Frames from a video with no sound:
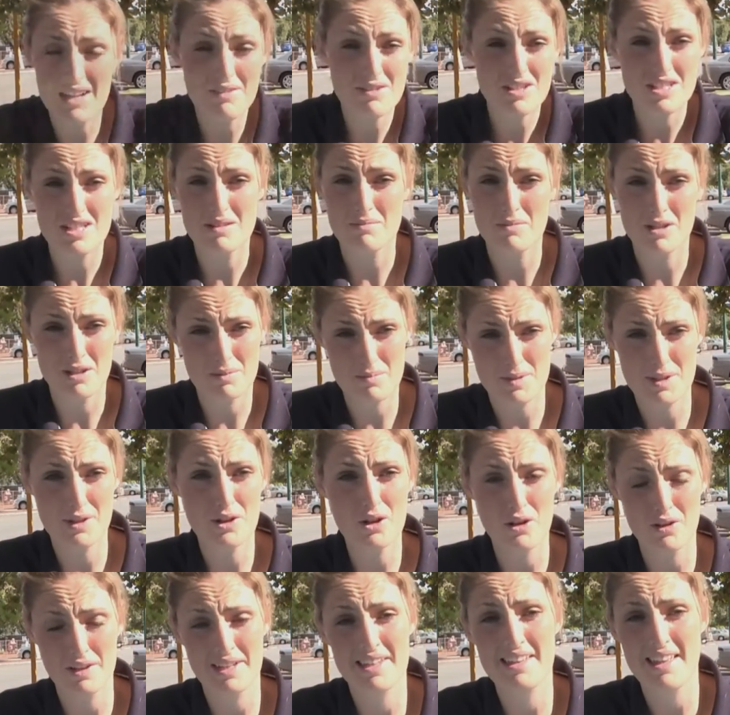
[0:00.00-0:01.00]
even sometimes
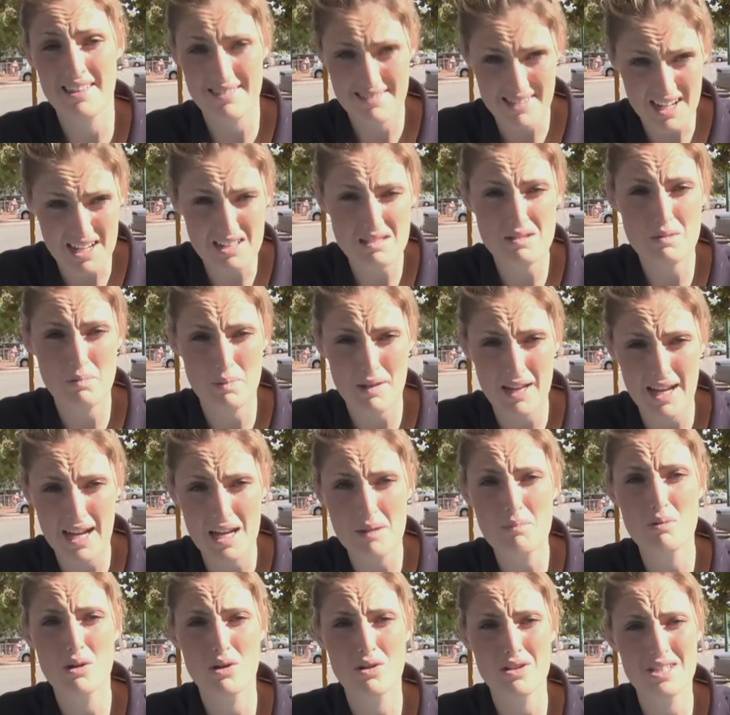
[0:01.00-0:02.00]
the goalie that does
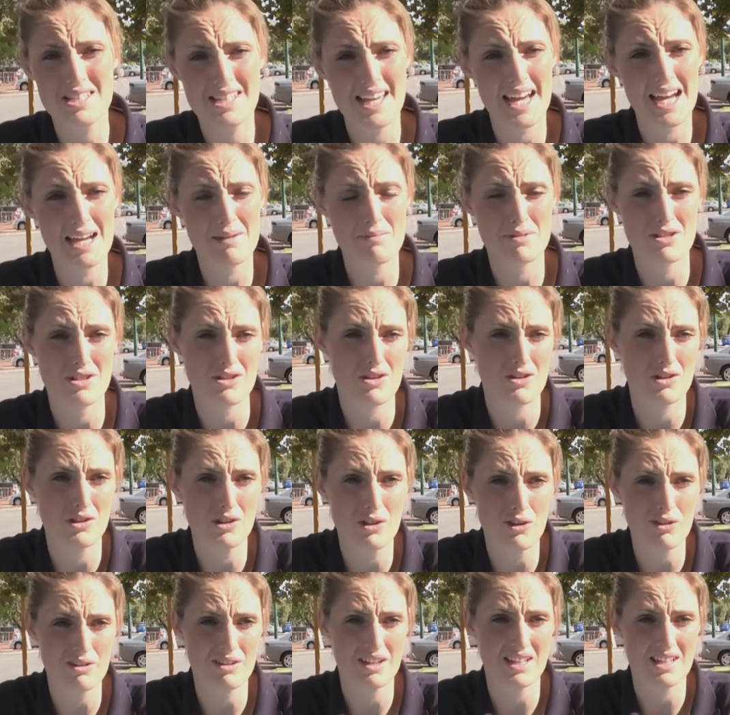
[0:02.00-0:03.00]
play, because games are a
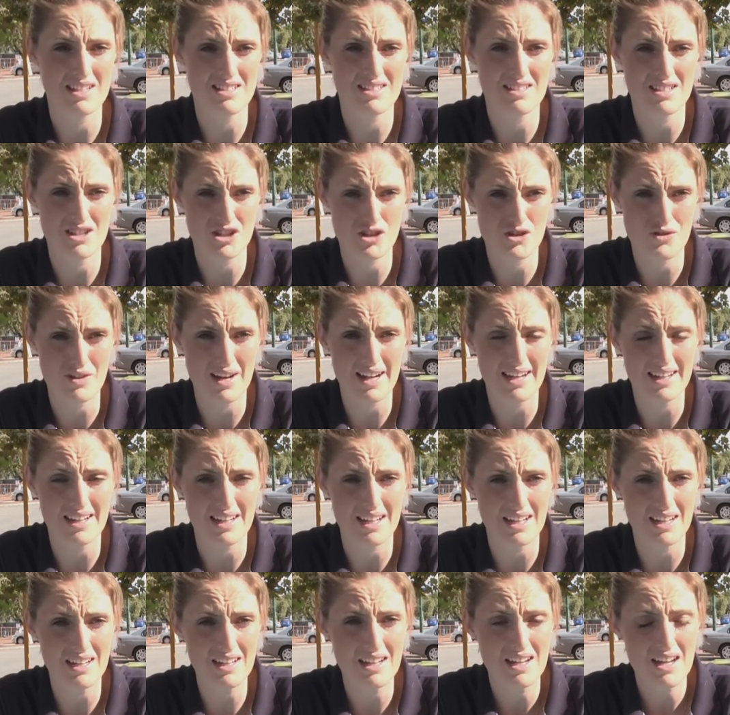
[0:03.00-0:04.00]
lot less than
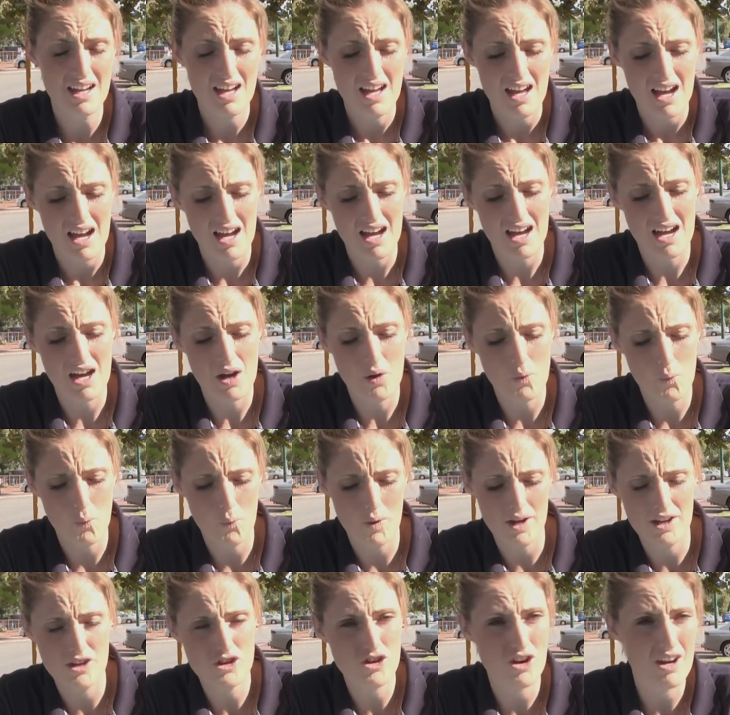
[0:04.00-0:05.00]
training,
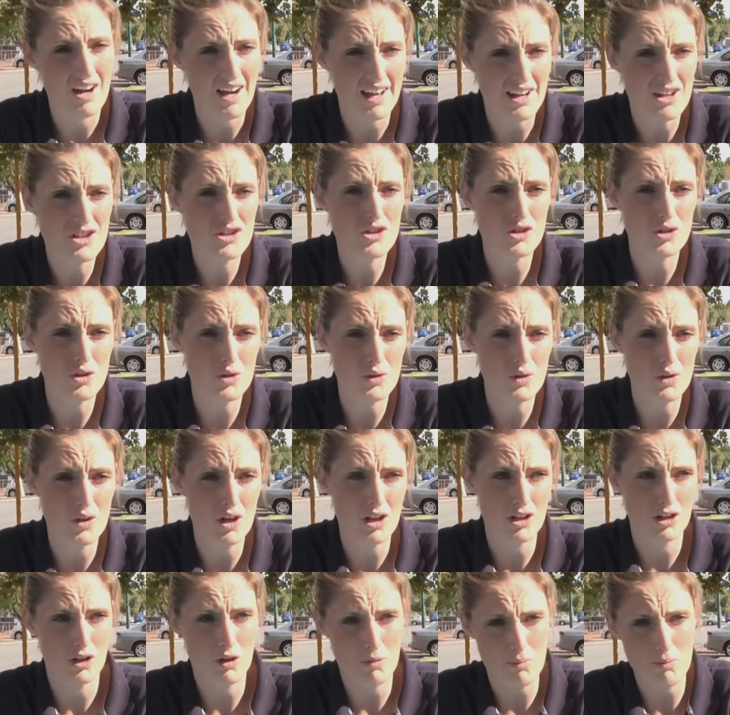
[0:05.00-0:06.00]
we try to do
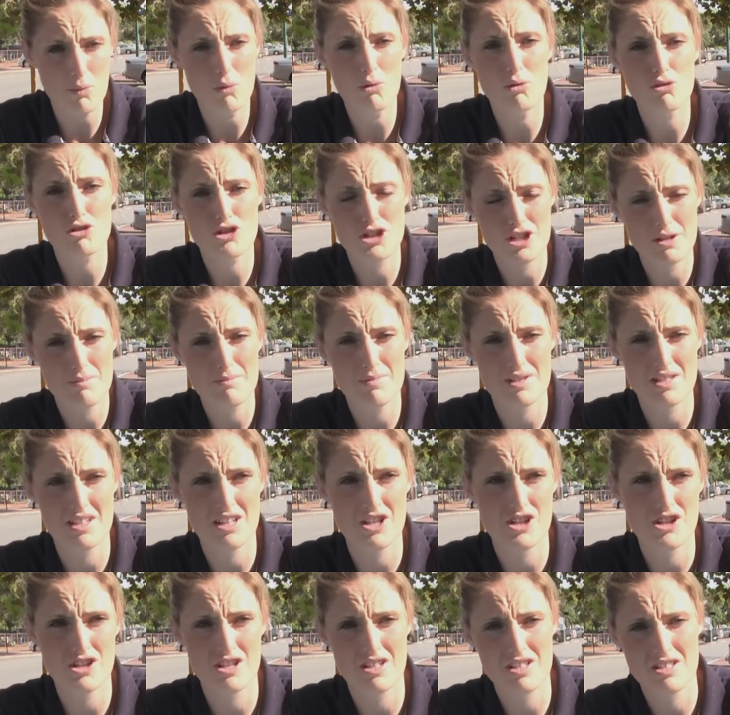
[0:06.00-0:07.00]
a lot more gym
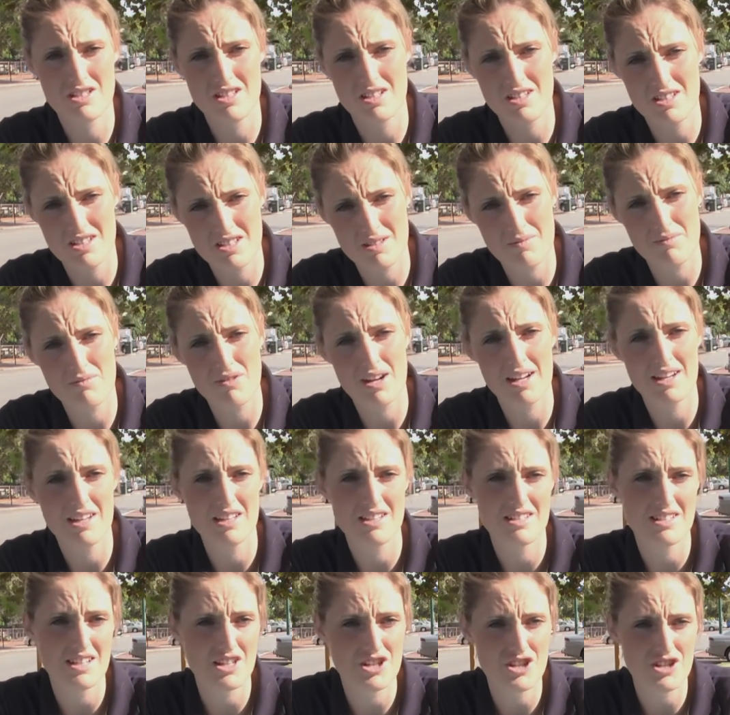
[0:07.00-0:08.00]
sessions and some
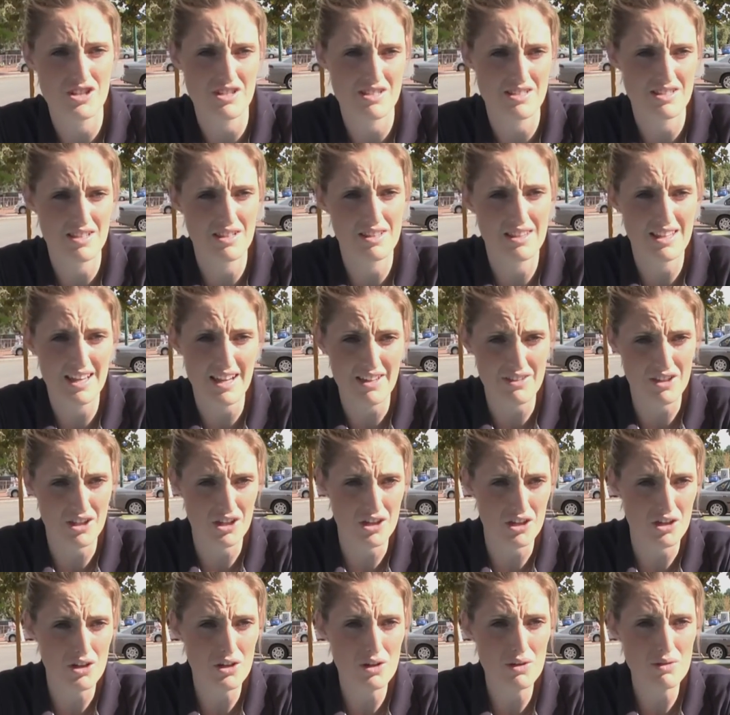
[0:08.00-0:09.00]
running sessions than the other
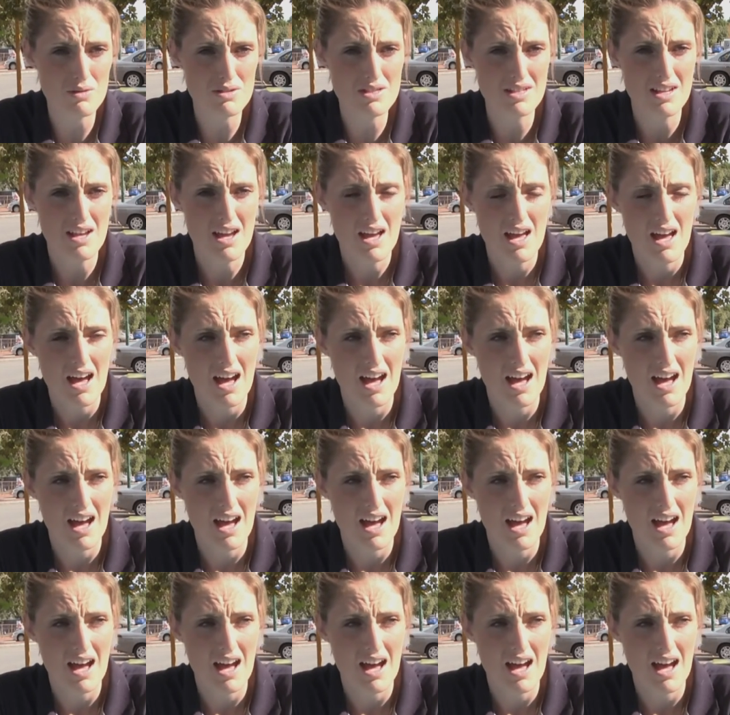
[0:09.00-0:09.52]
girls.